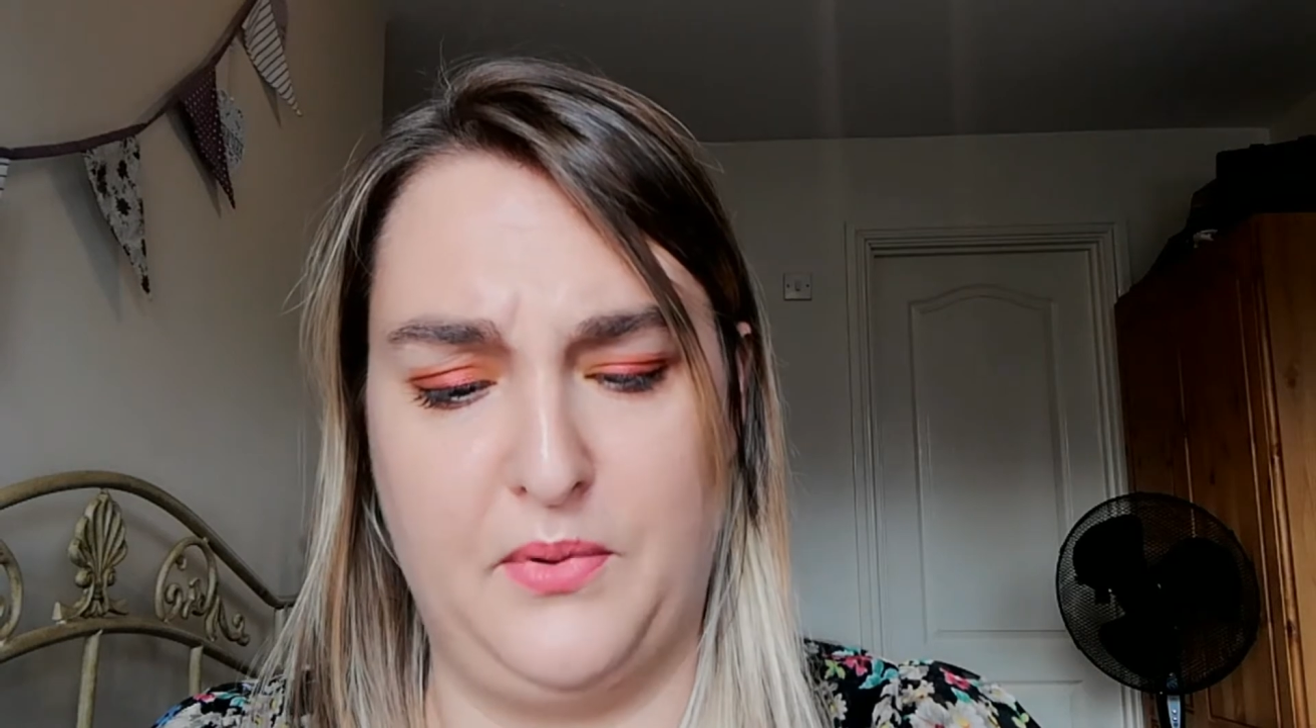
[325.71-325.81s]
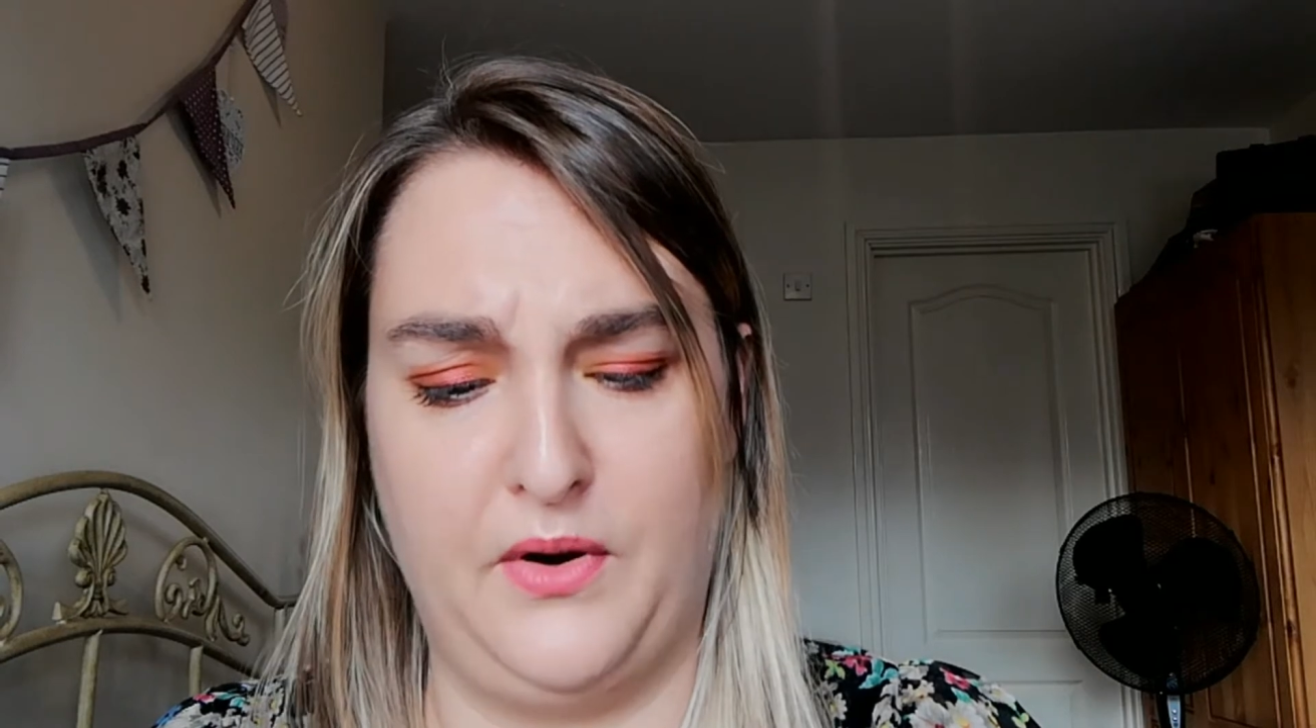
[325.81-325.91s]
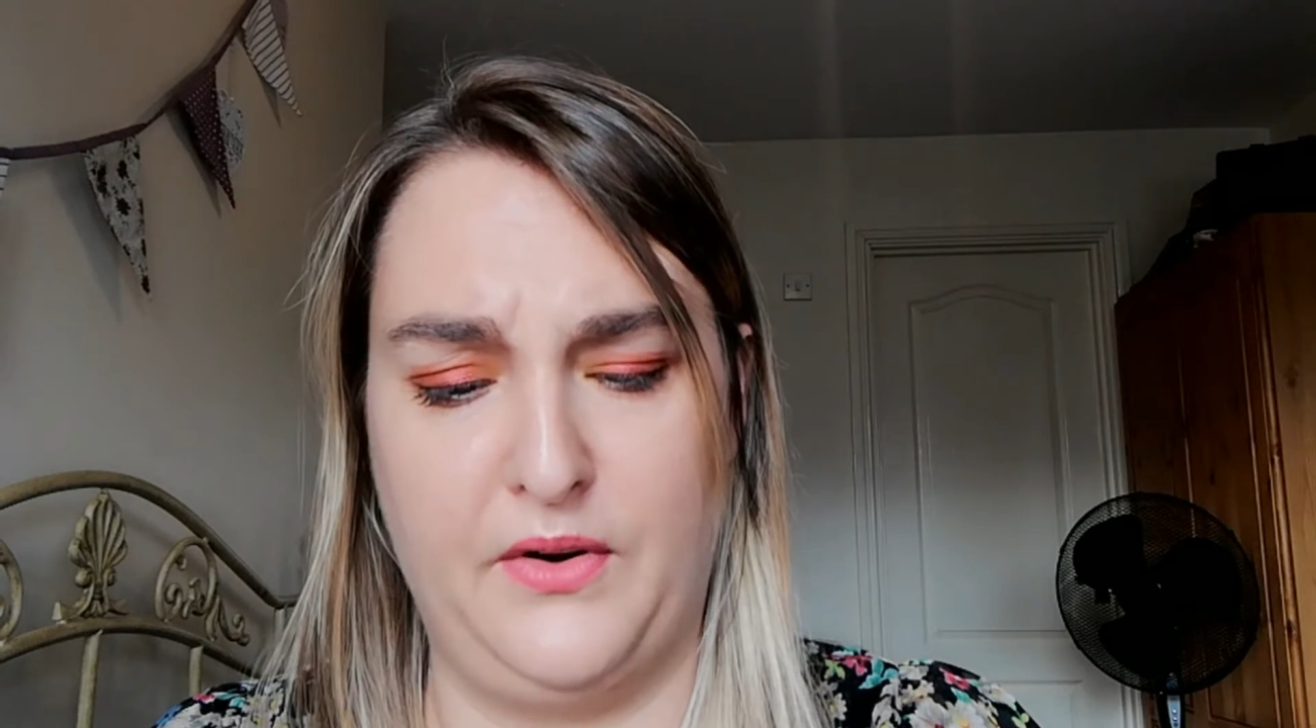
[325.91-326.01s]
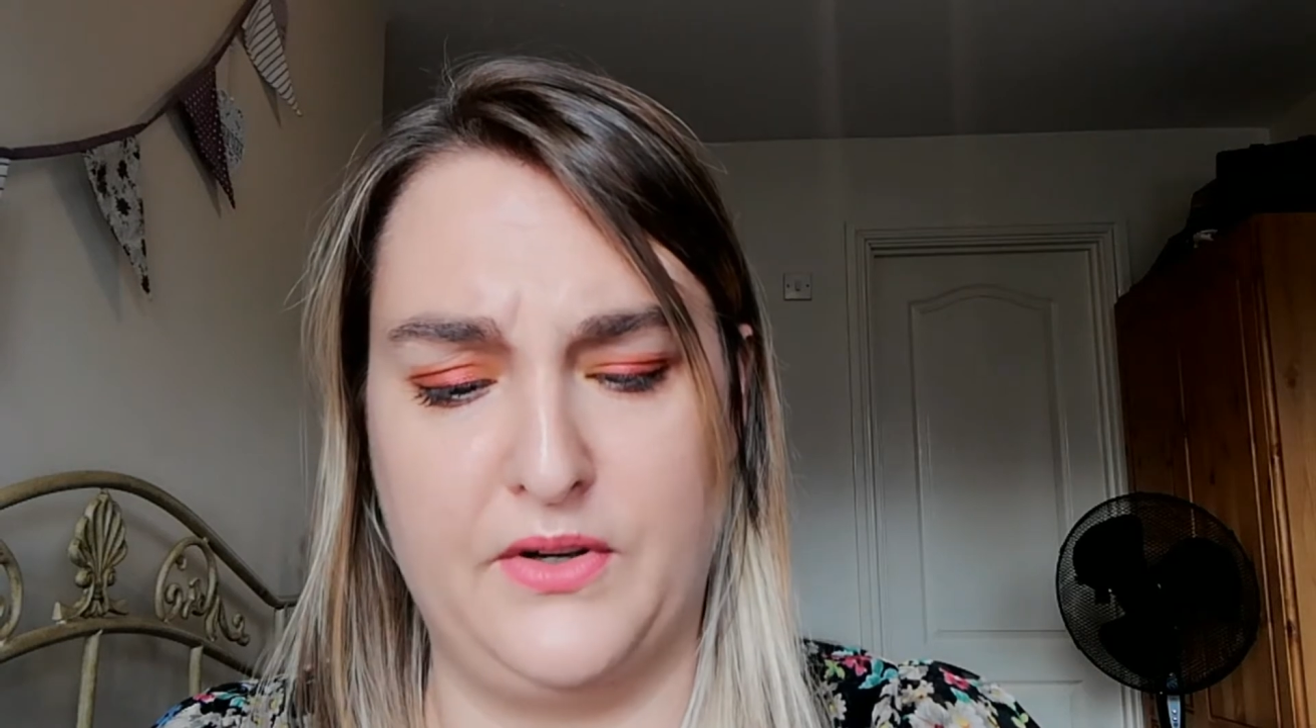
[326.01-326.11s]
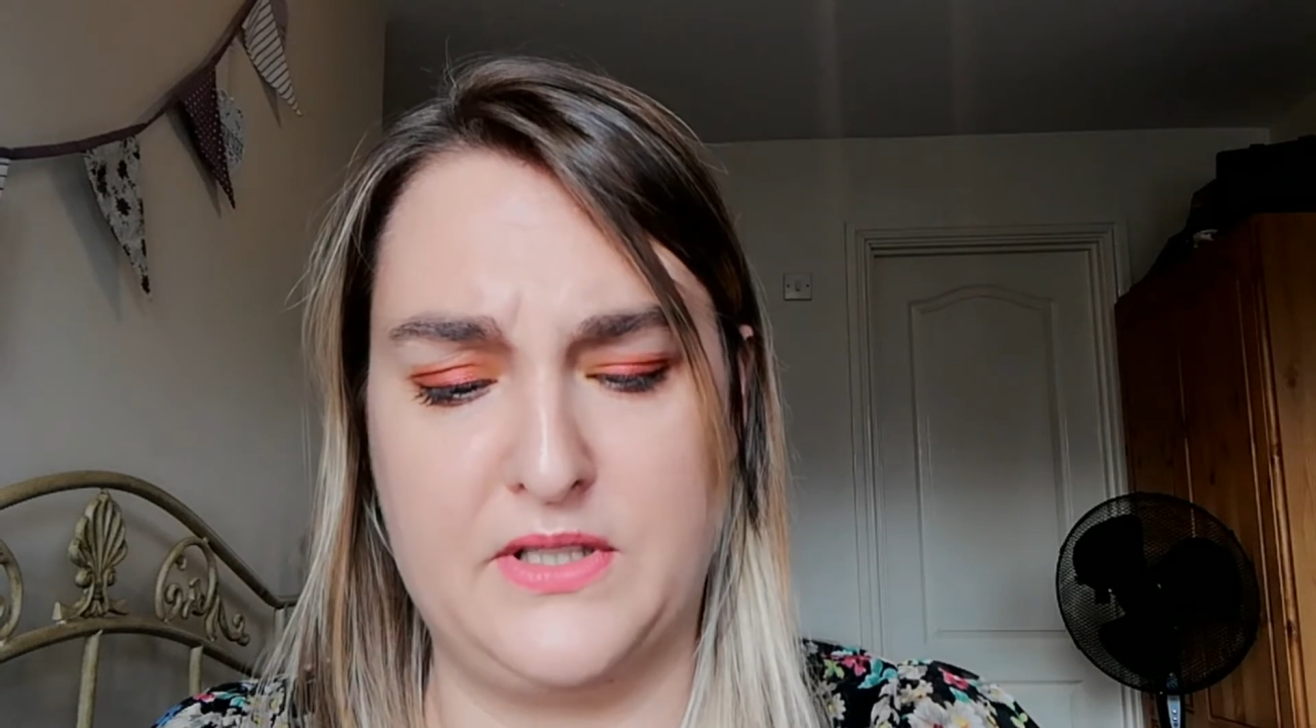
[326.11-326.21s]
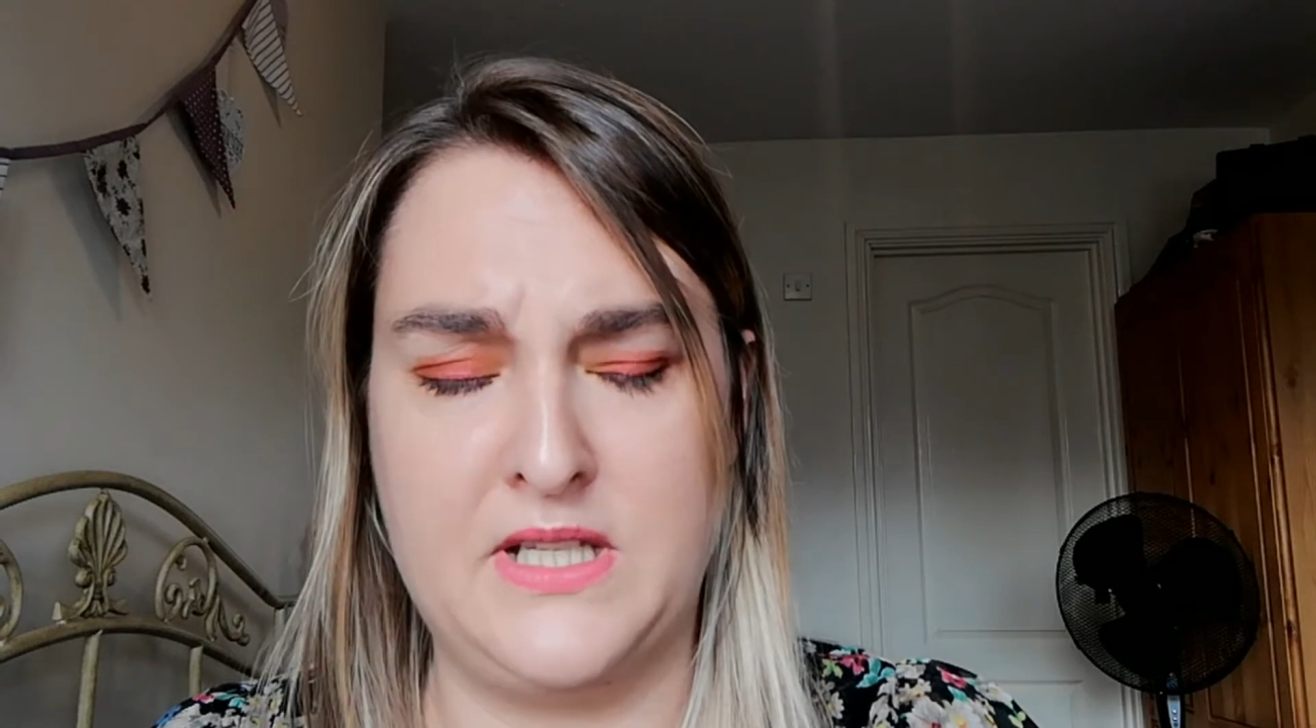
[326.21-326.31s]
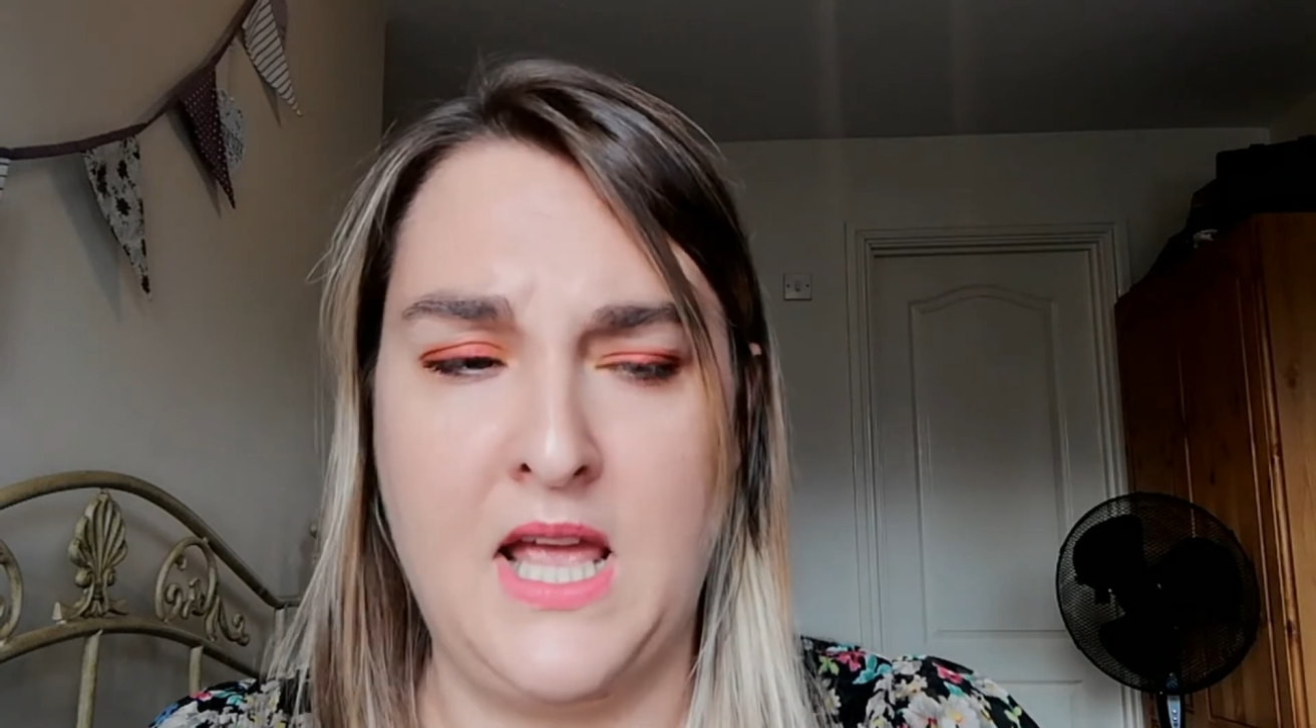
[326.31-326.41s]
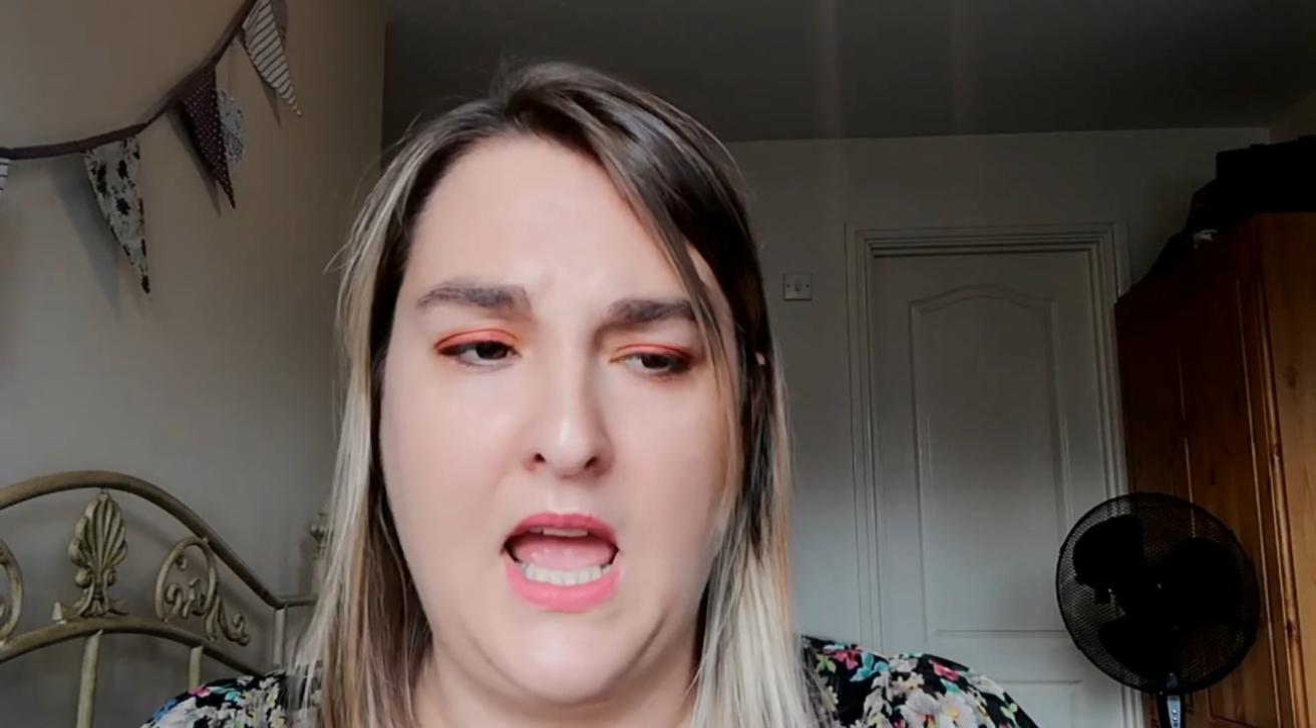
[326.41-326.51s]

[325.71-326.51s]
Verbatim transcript: products.